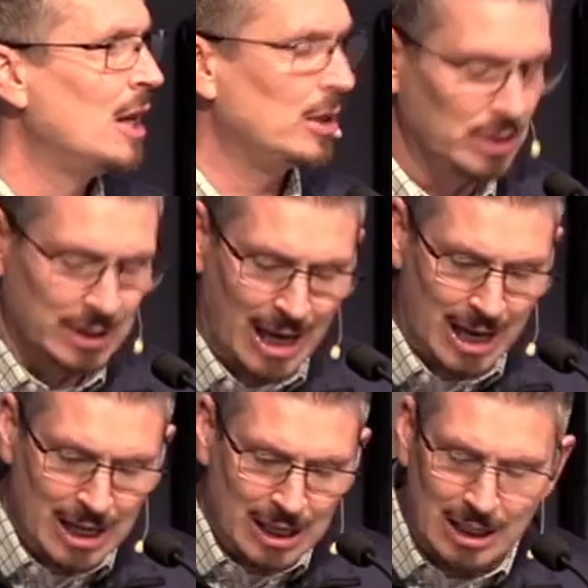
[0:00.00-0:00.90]
Not only
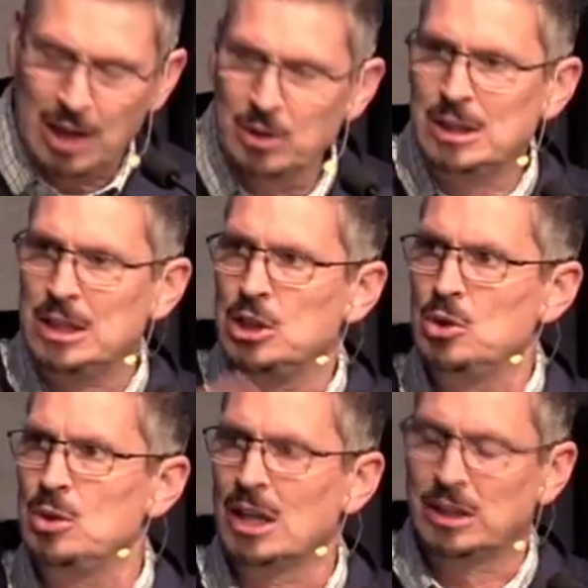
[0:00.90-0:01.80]
that, not only did
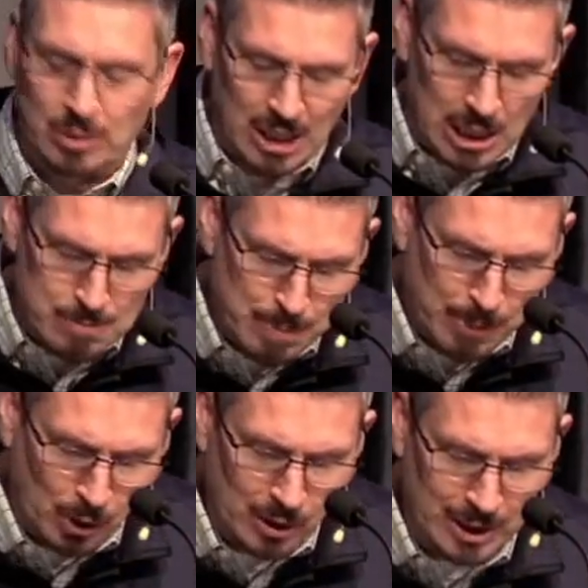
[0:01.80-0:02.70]
he do nothing with it, he
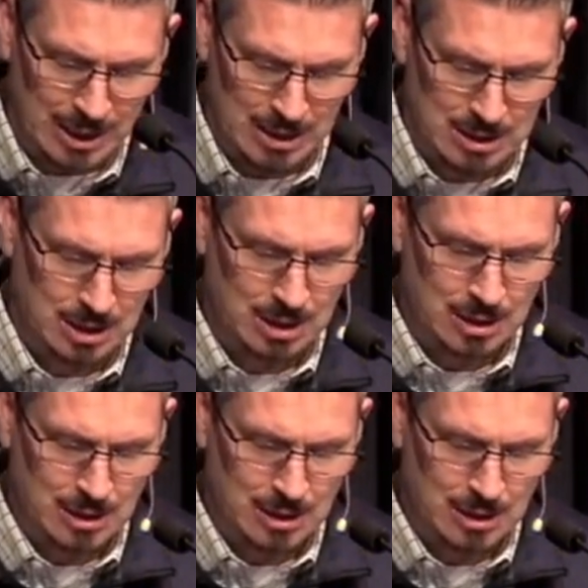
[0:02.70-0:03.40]
buried it.